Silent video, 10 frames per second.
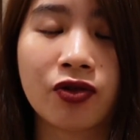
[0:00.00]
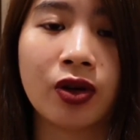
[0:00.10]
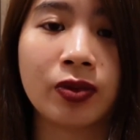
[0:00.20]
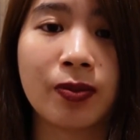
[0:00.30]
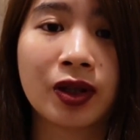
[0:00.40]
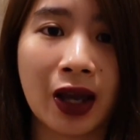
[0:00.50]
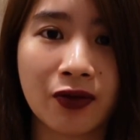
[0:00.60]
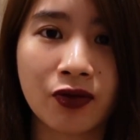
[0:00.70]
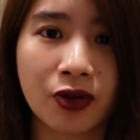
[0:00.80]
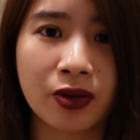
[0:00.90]
from the
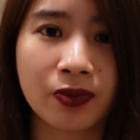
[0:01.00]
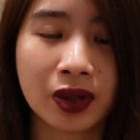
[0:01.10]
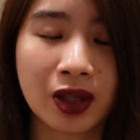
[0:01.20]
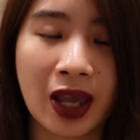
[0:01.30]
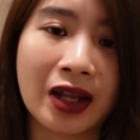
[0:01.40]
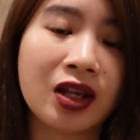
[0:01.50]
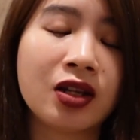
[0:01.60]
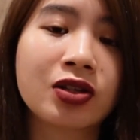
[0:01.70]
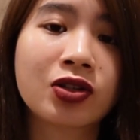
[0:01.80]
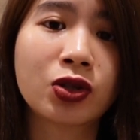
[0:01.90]
platform, and it
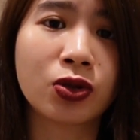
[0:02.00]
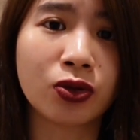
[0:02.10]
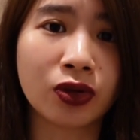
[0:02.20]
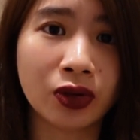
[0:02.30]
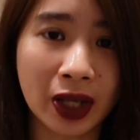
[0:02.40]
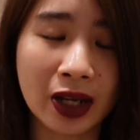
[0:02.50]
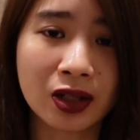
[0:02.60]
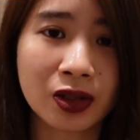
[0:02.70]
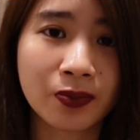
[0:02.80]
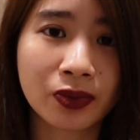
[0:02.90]
is too
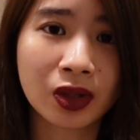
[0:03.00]
late.